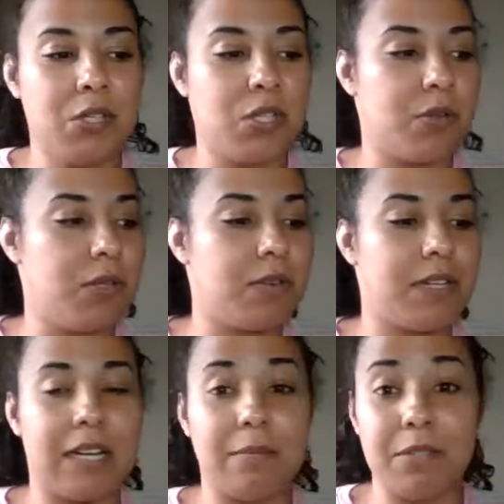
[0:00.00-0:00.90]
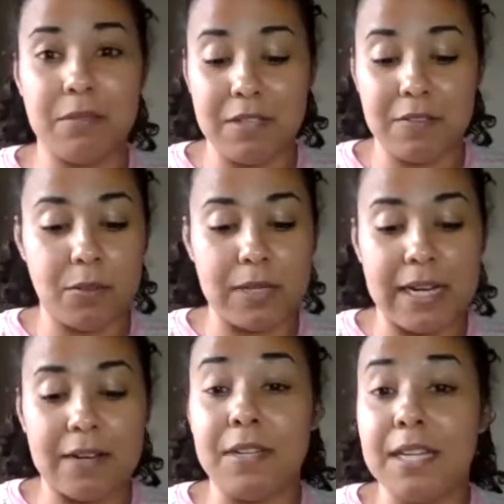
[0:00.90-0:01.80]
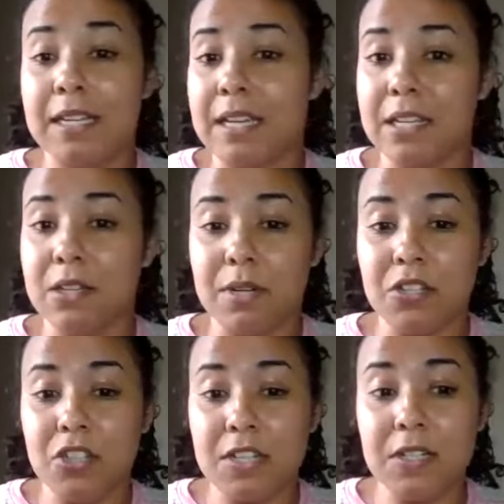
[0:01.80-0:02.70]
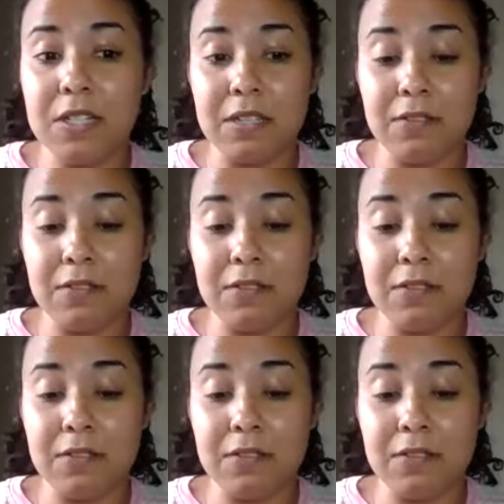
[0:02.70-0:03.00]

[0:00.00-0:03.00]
So you can come to me if you have any questions,